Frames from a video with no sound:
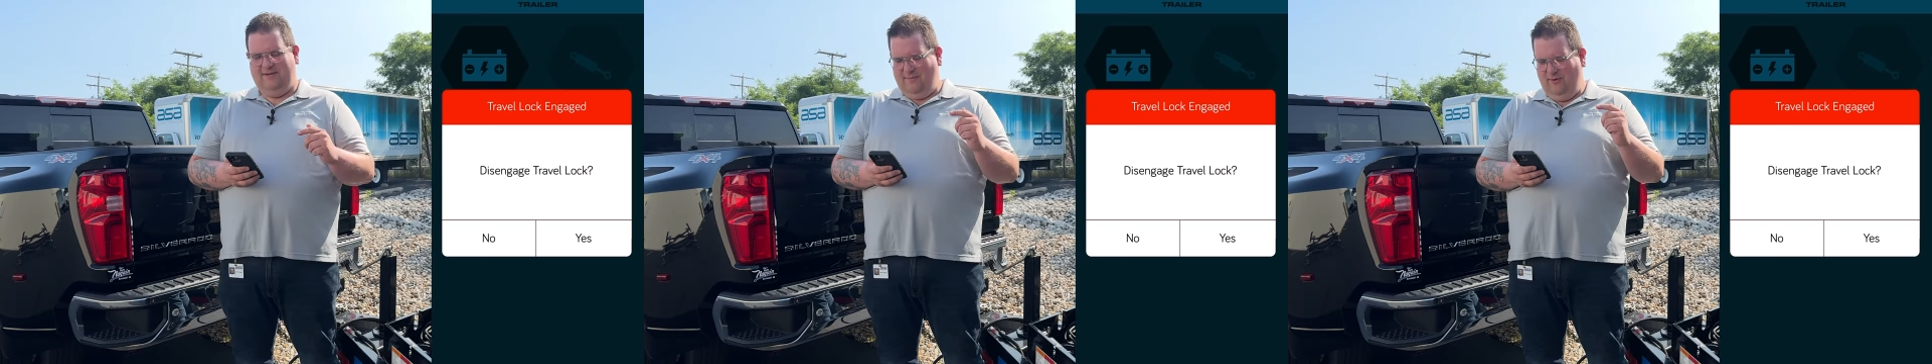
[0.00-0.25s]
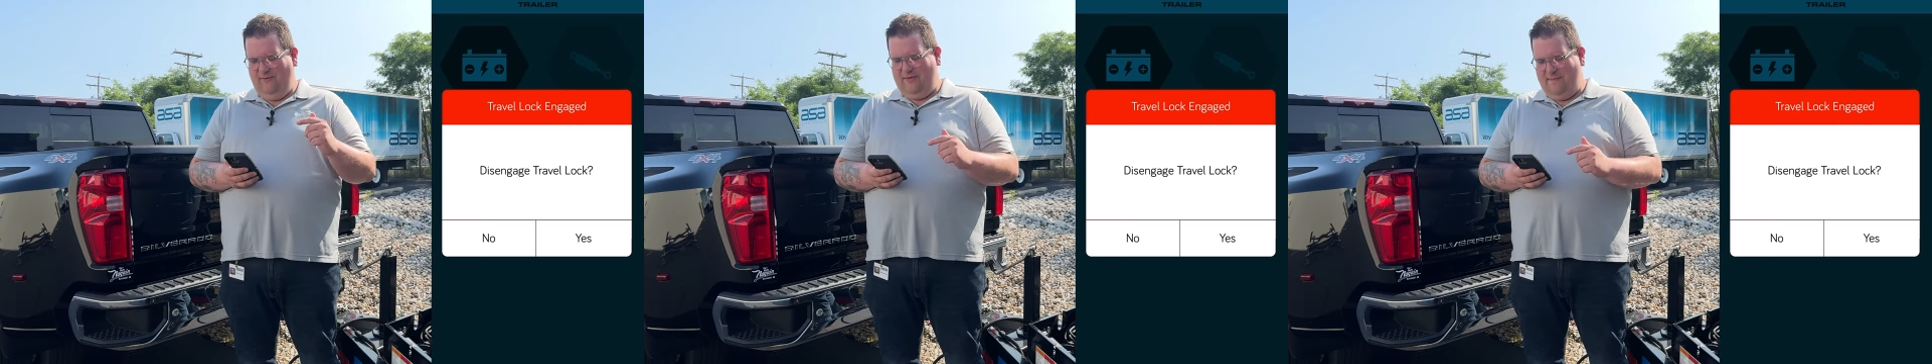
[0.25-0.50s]
To
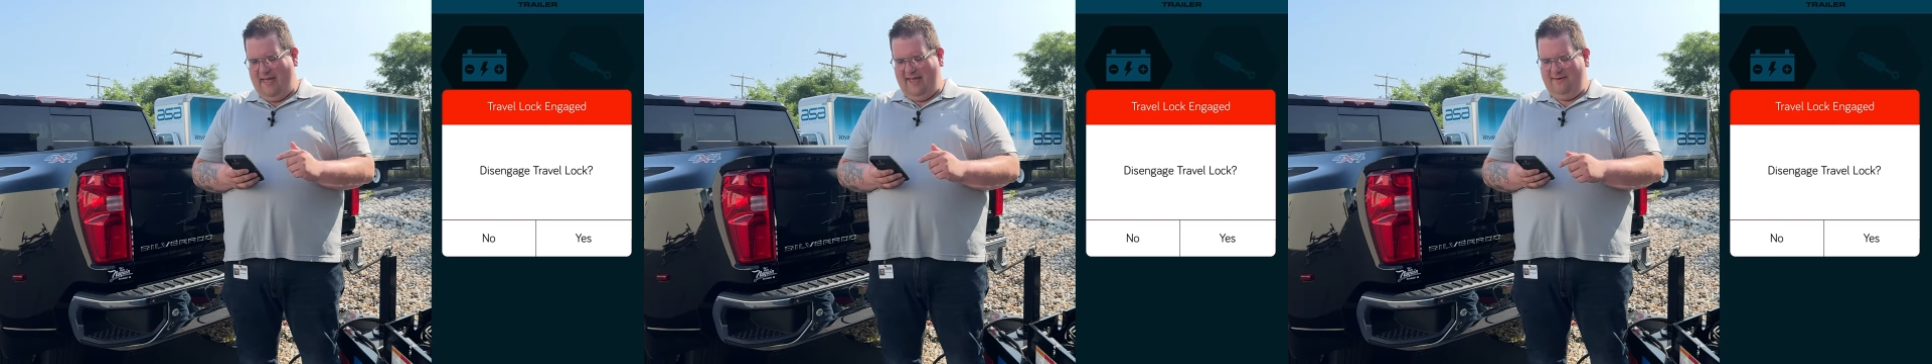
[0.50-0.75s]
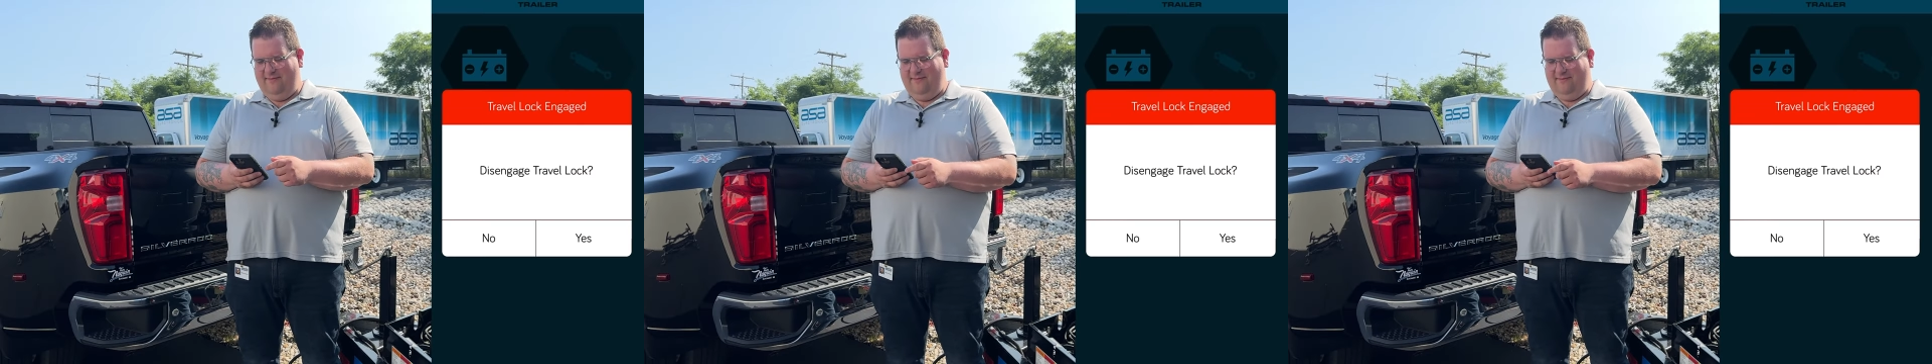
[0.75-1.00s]
move the
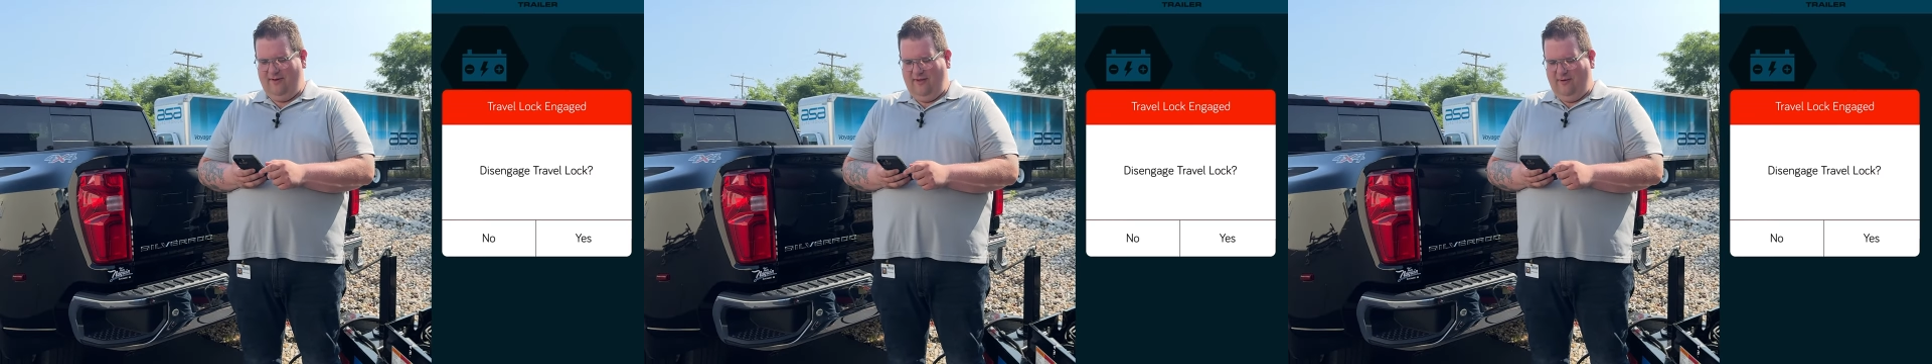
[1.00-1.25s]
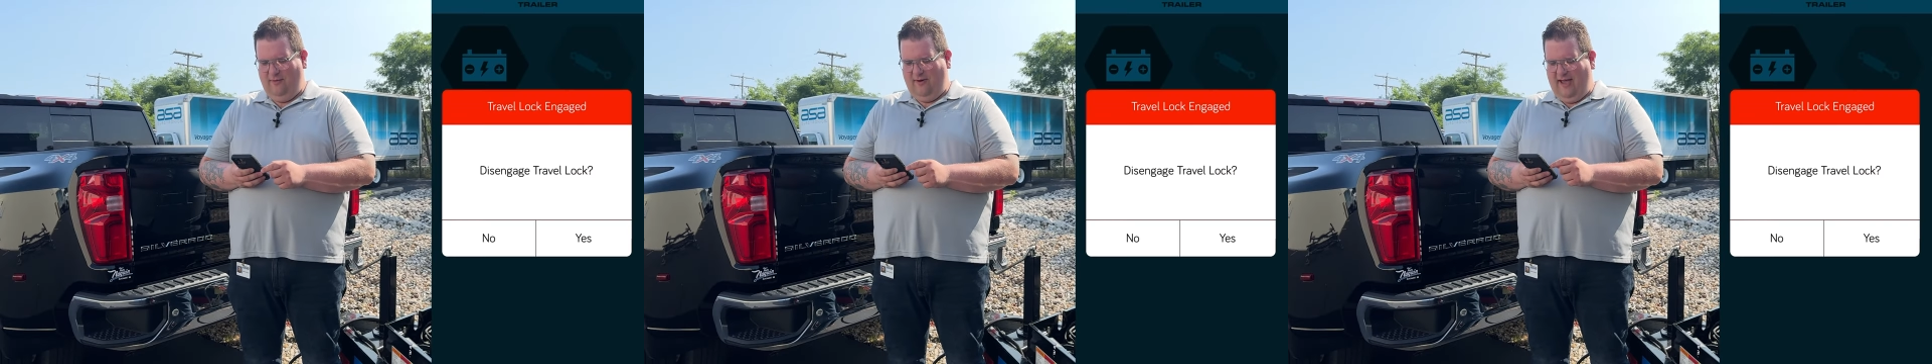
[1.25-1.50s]
bed,
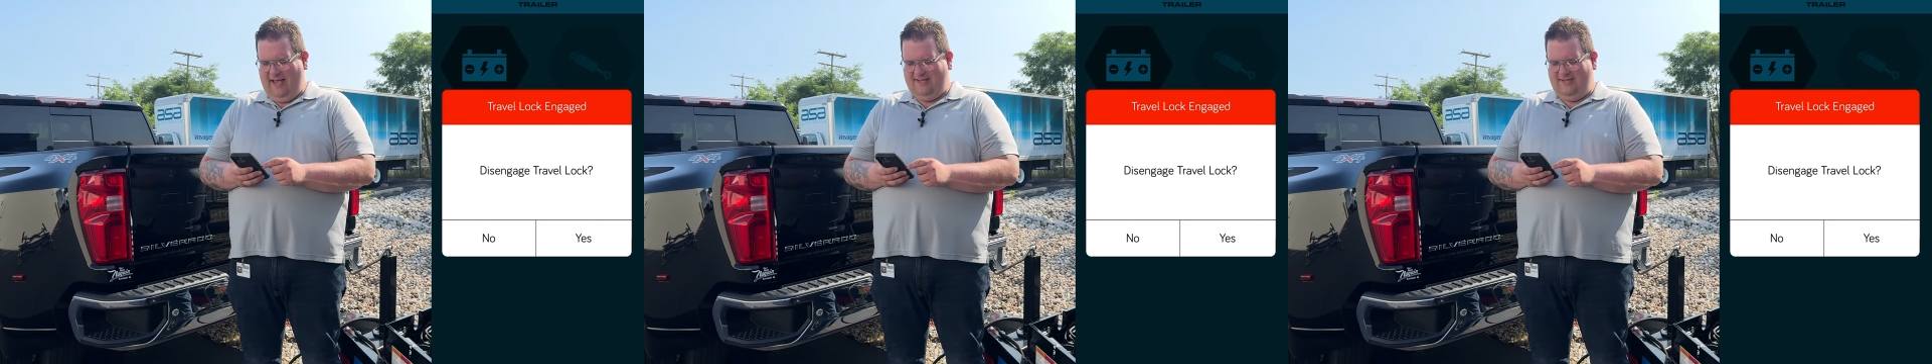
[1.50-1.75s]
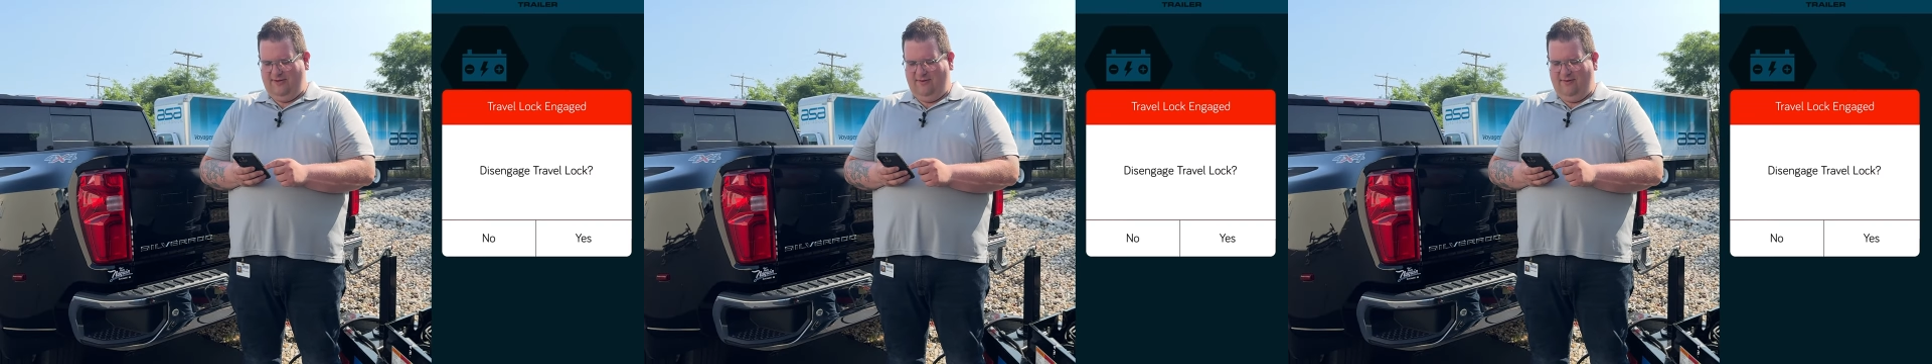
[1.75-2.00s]
we're
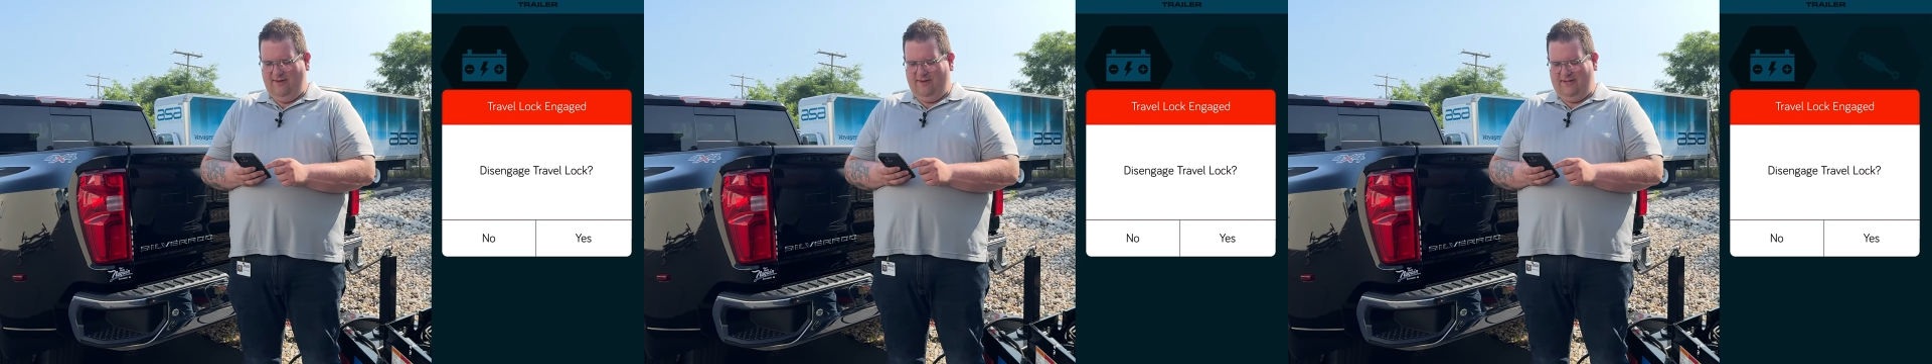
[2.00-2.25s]
asked to